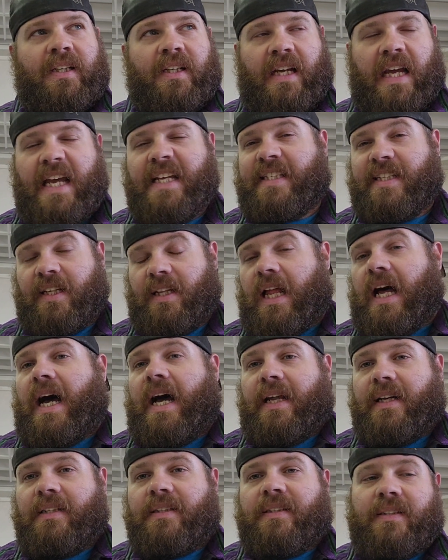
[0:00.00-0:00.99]
it's a
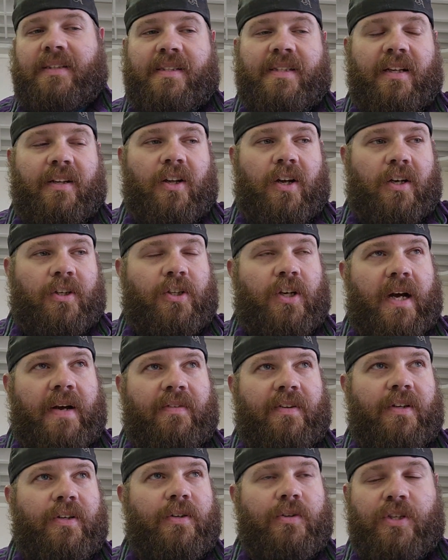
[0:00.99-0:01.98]
lot. It's a long drive
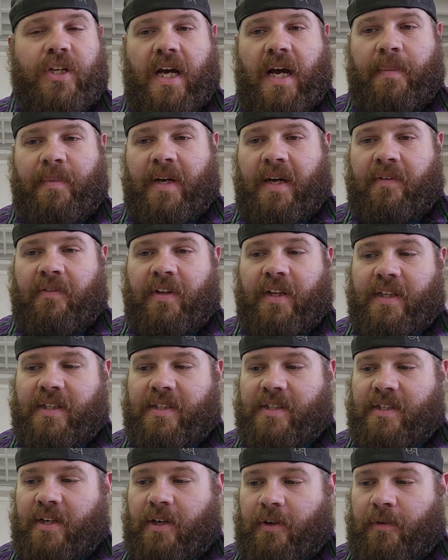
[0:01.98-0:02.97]
to the new job and everything.
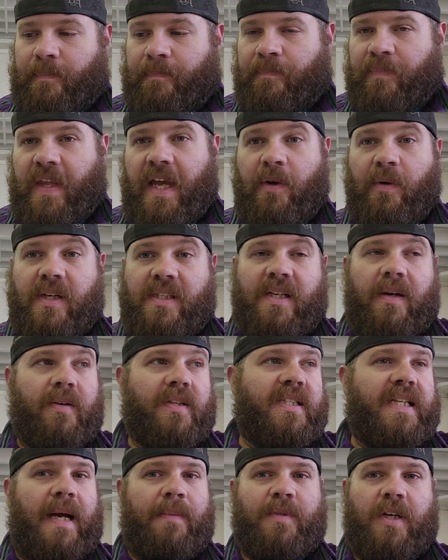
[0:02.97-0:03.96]
So, anyways, I'm gonna
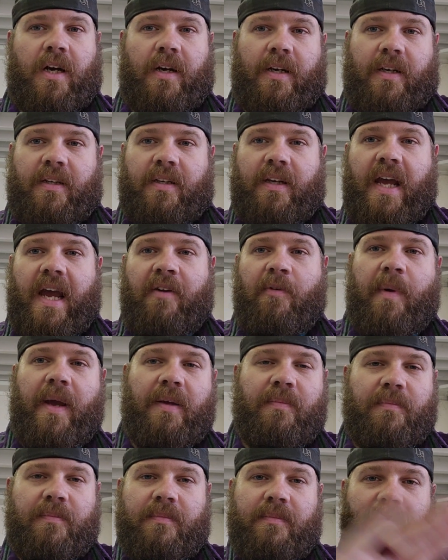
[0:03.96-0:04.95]
stop talking.
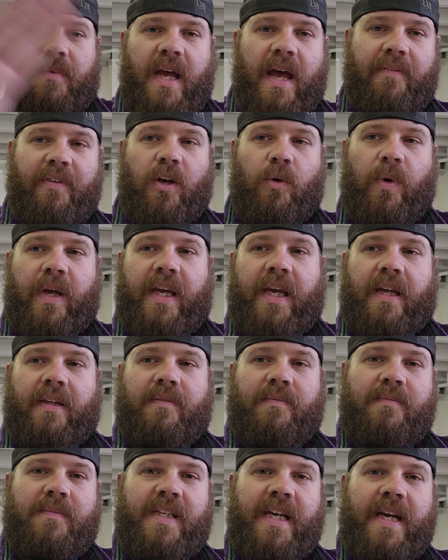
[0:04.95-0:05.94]
Everybody, have a good weekend.
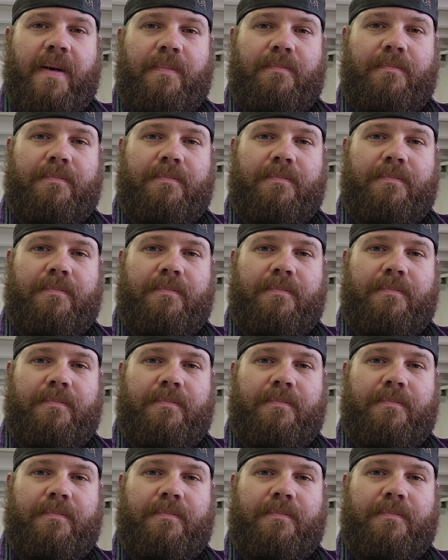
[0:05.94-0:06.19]
See ya.